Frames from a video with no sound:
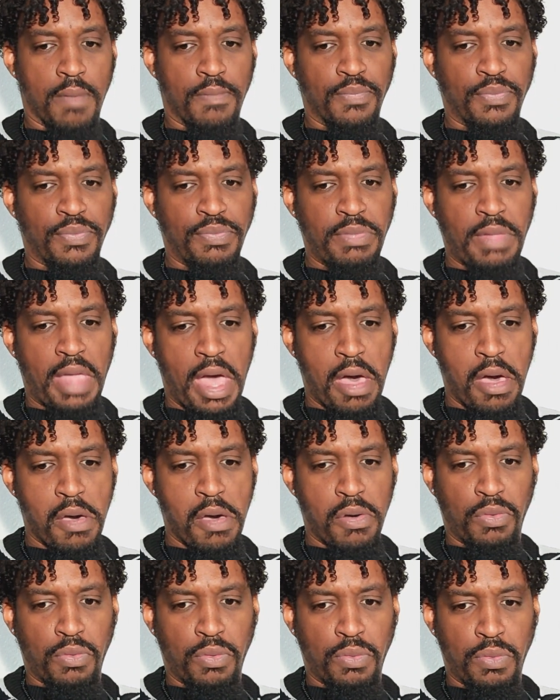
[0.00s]
Now,
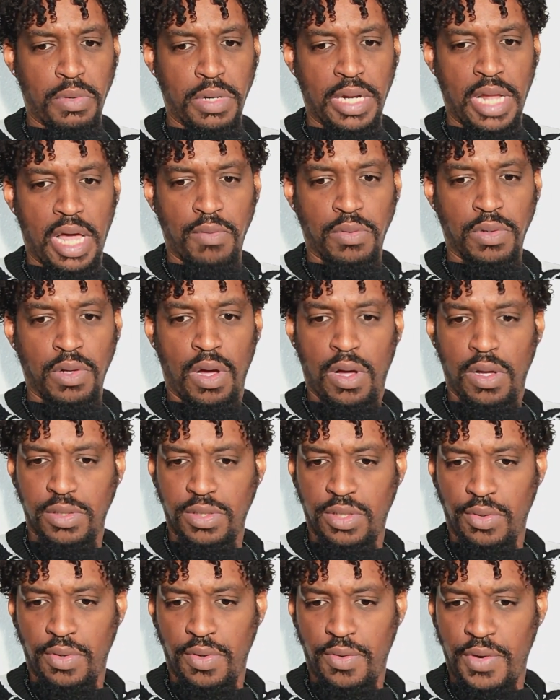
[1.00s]
what I would
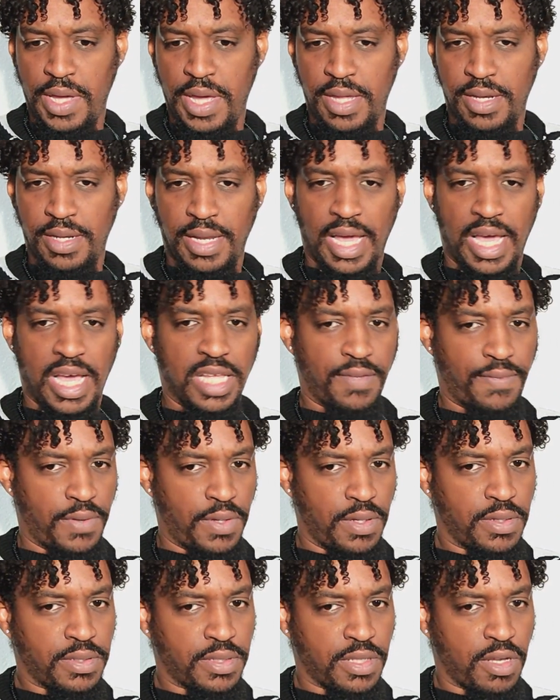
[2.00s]
also go ahead and ask for
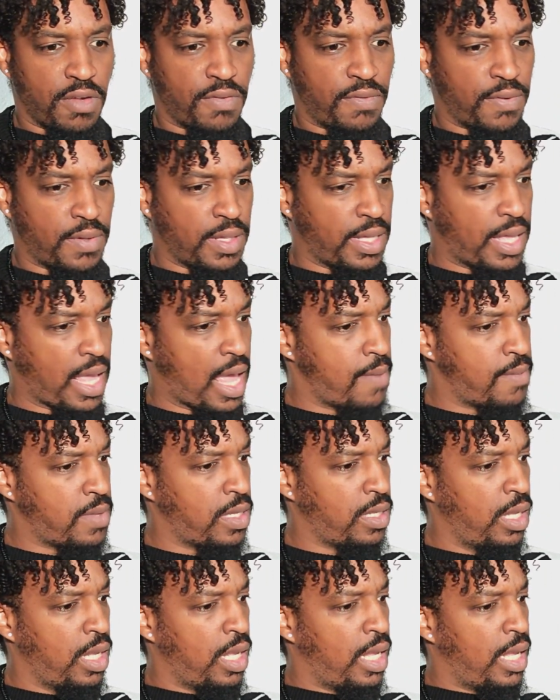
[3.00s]
yourself, Gabby,
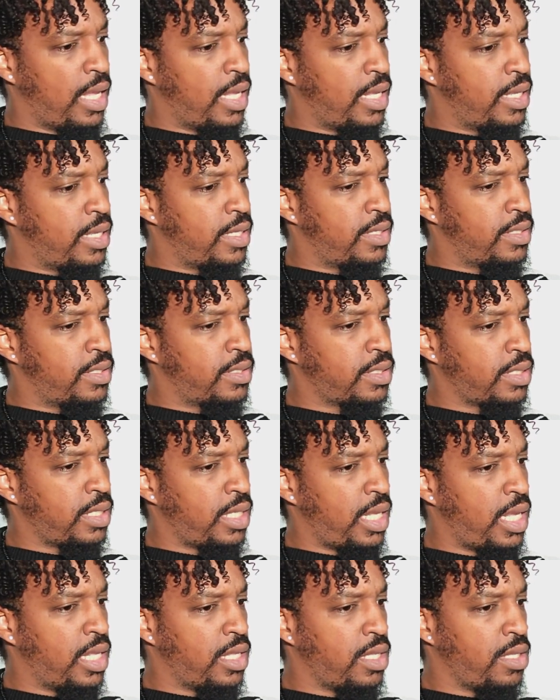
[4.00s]
is
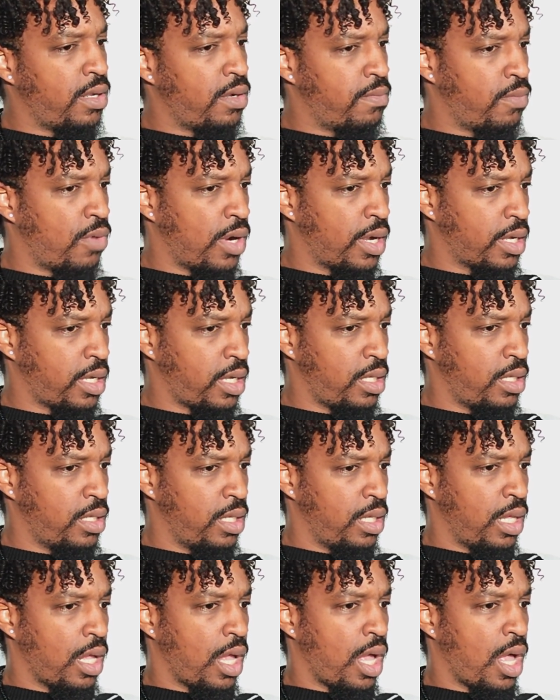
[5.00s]
in your market,
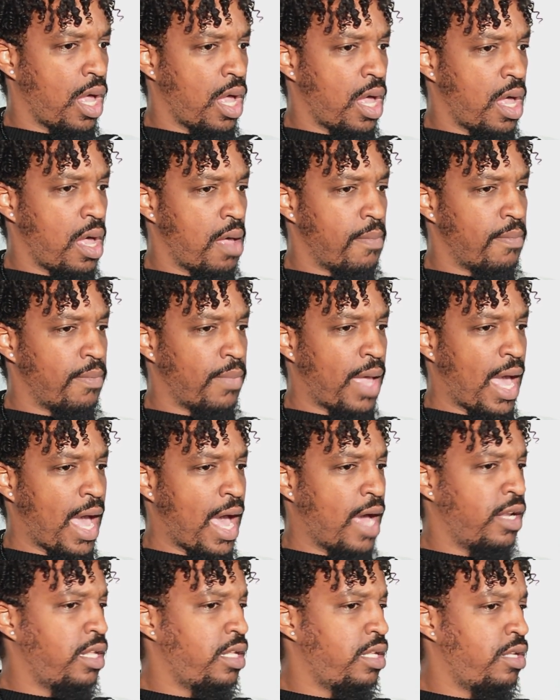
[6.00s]
how
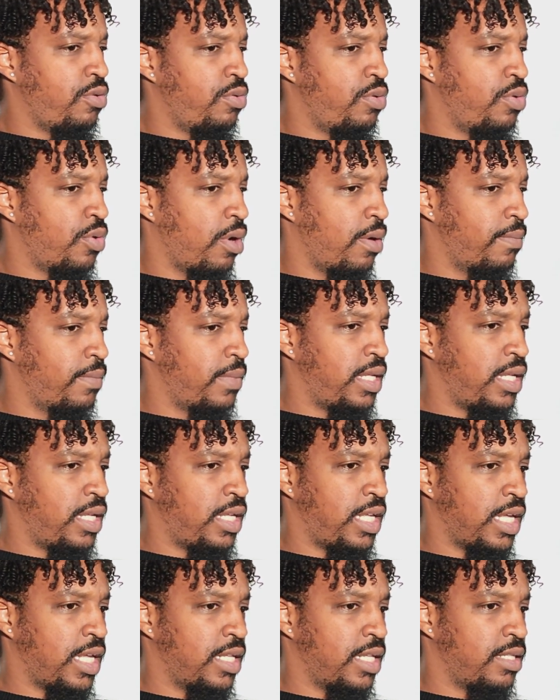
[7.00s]
do you normally get